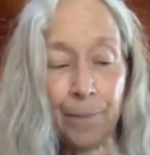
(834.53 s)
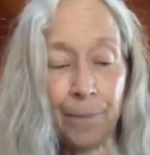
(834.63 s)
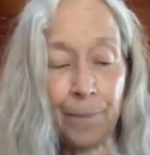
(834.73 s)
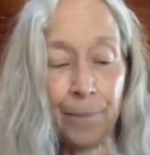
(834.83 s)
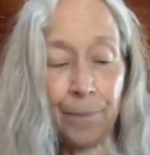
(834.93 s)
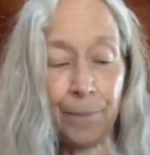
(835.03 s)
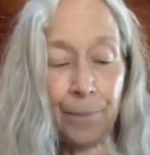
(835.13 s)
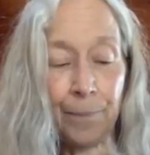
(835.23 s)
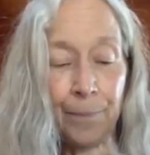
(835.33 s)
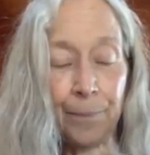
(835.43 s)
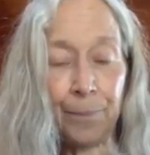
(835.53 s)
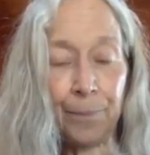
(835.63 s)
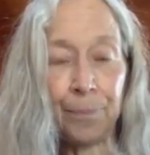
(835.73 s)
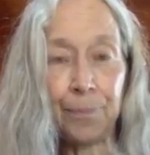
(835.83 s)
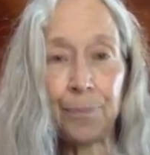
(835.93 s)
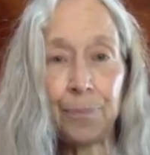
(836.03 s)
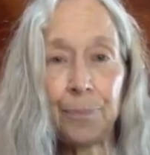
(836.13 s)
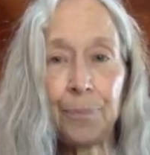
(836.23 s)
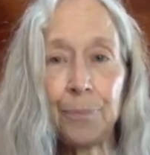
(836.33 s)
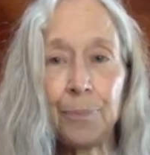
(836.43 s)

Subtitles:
[no speech]